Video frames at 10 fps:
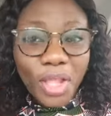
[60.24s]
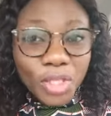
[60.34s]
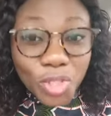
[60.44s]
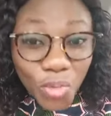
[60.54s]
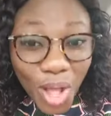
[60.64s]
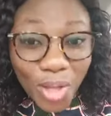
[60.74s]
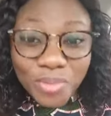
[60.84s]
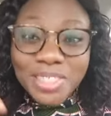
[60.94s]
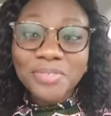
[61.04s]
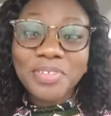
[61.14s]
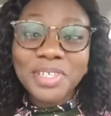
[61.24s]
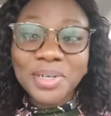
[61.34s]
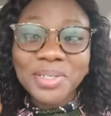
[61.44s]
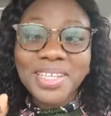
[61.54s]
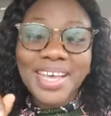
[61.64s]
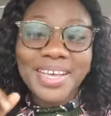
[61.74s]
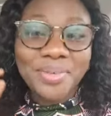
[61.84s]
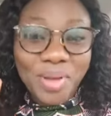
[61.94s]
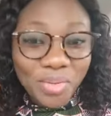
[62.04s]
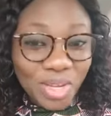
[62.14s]
So welcome to this video.
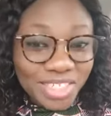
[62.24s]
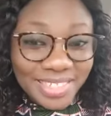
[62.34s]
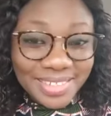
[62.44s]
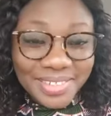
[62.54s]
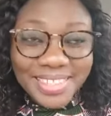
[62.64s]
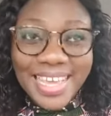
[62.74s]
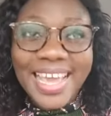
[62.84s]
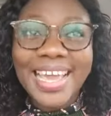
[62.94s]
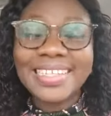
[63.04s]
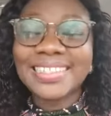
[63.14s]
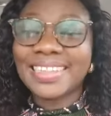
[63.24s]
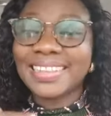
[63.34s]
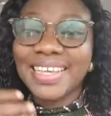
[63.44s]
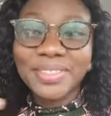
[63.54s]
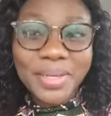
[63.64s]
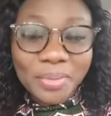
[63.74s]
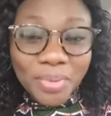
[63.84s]
Watch till the end, and then you can